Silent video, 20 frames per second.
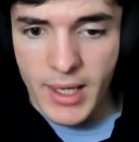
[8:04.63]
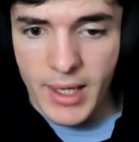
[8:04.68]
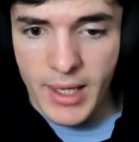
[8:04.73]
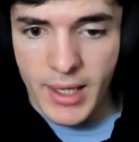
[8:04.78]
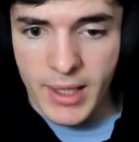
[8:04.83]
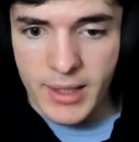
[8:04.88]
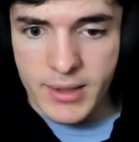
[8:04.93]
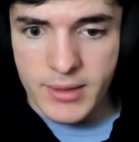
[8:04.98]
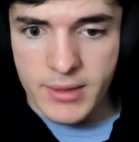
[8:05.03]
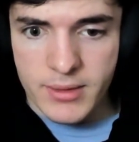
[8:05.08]

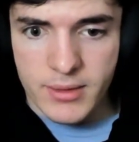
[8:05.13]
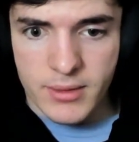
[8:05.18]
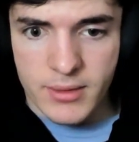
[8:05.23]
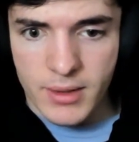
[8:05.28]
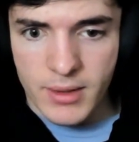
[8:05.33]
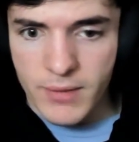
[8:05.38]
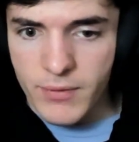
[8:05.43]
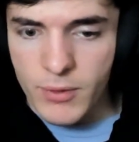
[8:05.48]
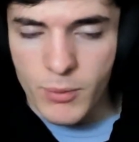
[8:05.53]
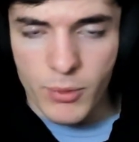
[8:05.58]
And
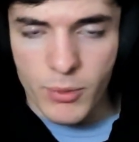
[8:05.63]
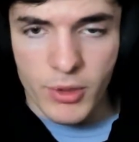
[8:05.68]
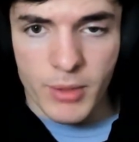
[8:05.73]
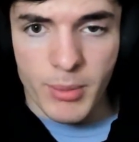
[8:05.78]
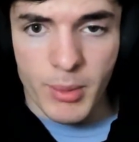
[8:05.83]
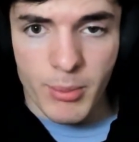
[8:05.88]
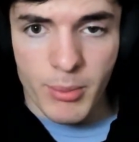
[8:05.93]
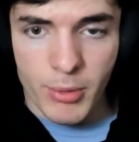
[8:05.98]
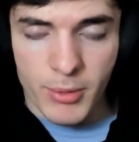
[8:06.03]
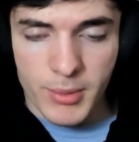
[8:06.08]
if you're worried
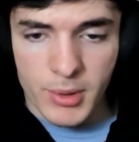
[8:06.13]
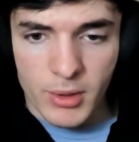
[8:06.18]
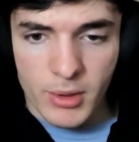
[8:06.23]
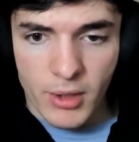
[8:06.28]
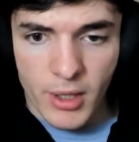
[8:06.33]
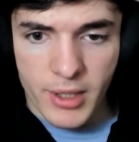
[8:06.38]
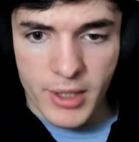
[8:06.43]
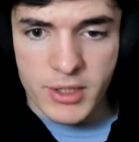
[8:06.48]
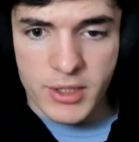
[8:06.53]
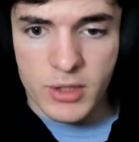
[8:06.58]
about permanent
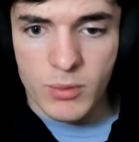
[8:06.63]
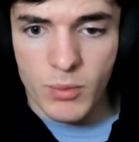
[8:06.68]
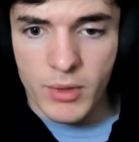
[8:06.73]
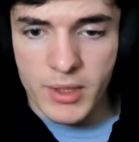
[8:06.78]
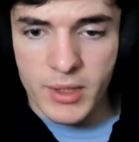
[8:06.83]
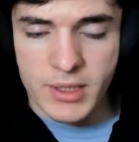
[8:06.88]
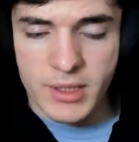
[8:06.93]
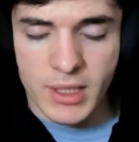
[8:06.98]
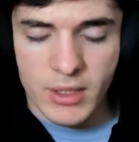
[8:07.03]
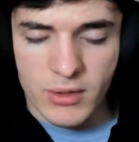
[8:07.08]
loss, you
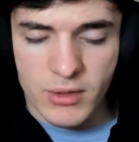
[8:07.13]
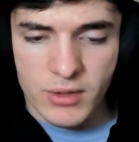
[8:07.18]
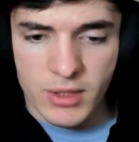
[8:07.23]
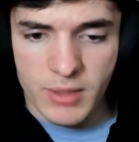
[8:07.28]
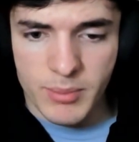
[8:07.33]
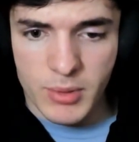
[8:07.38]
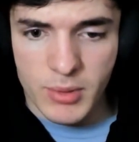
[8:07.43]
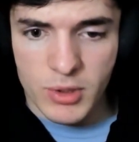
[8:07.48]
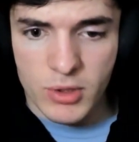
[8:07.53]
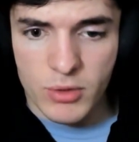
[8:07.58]
want to set your
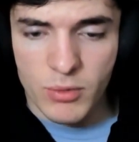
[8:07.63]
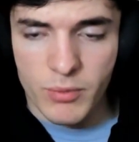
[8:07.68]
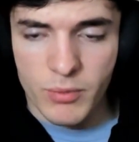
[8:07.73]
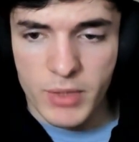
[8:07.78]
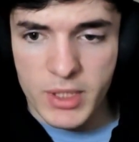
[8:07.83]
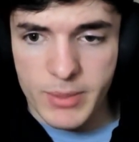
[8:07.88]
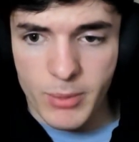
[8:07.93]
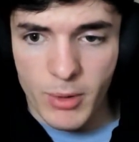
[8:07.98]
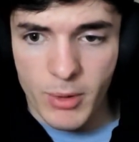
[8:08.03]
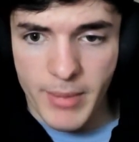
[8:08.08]
slippage to a
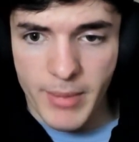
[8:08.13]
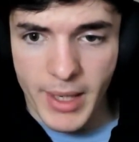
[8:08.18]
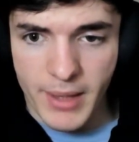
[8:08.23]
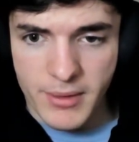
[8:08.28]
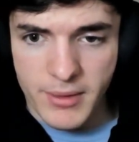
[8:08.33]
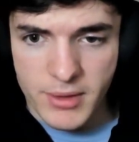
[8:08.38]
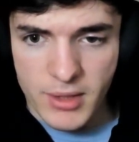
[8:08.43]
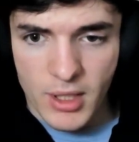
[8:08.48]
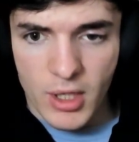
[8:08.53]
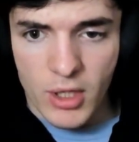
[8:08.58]
reasonable
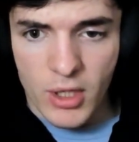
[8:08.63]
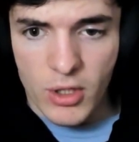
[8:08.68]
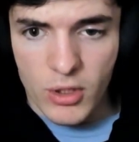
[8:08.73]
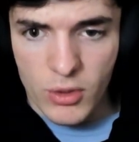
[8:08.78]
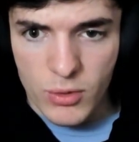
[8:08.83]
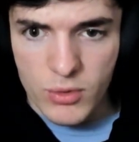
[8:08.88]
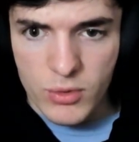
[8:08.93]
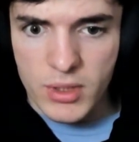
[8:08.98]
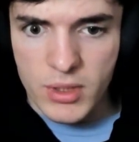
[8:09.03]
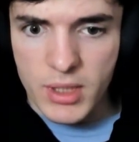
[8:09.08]
amount.
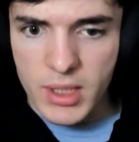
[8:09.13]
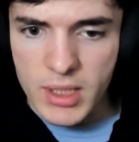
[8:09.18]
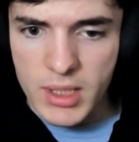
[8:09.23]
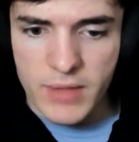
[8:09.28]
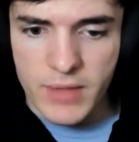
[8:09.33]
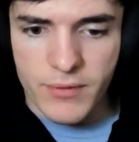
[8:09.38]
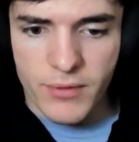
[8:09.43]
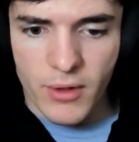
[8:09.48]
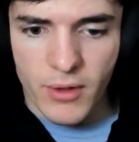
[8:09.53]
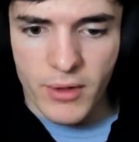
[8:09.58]
Usually the
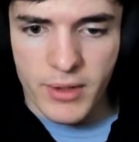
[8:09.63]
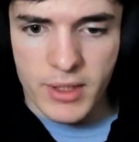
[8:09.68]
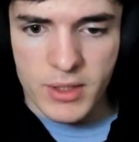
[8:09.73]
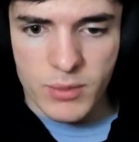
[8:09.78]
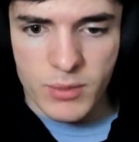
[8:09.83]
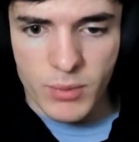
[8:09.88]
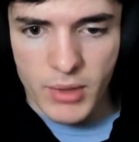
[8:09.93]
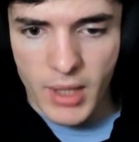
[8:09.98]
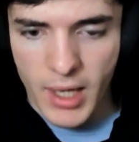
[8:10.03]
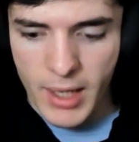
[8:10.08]
default
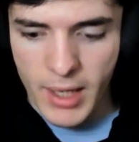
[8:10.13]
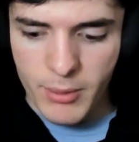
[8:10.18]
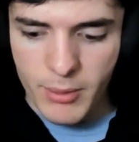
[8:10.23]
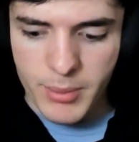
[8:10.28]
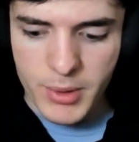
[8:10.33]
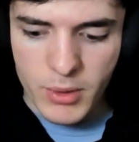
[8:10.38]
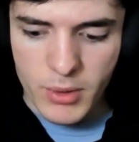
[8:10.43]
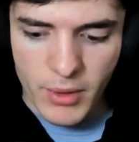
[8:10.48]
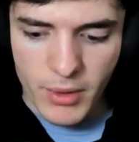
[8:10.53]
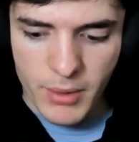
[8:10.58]
is what I will
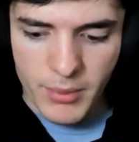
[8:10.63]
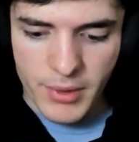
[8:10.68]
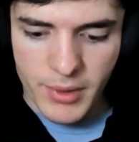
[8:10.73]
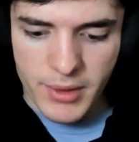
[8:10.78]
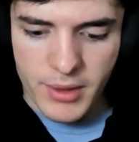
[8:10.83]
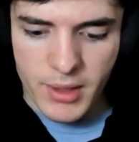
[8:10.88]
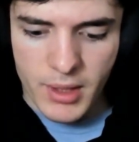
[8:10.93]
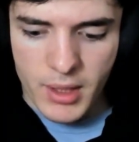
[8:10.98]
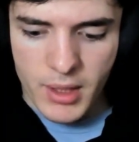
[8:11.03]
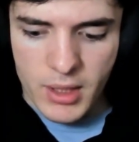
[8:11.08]
be going
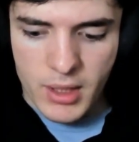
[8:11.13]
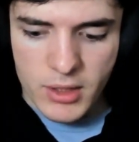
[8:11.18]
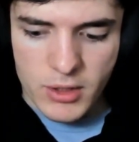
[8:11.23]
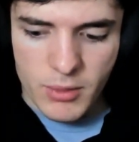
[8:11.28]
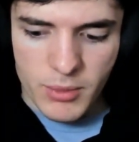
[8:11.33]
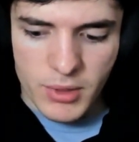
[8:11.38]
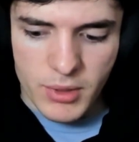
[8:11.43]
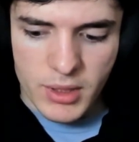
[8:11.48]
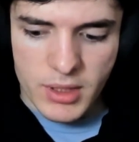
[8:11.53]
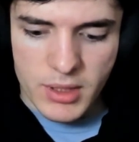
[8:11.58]
with.
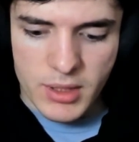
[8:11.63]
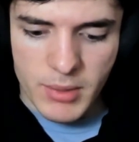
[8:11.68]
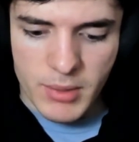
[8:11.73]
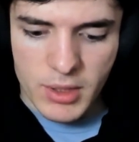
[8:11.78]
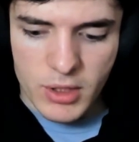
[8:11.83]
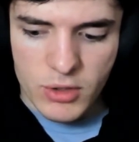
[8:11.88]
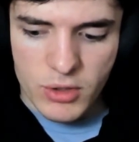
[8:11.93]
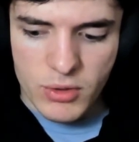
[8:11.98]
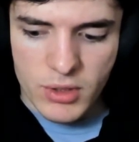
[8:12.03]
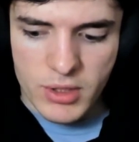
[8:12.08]
So we're going to
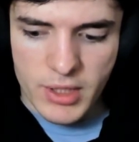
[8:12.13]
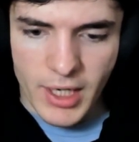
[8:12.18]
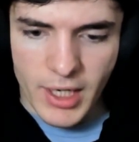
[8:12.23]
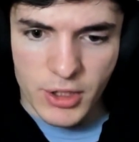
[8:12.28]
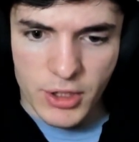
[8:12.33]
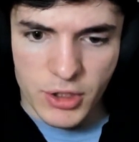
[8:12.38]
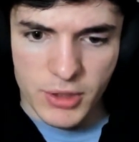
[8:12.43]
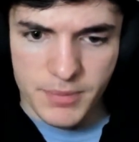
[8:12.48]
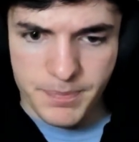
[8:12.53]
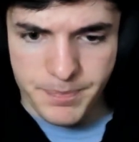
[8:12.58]
submit this
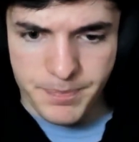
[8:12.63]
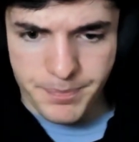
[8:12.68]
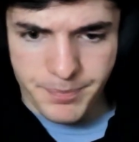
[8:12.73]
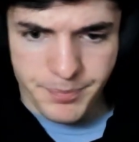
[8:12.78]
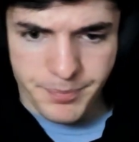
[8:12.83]
transaction.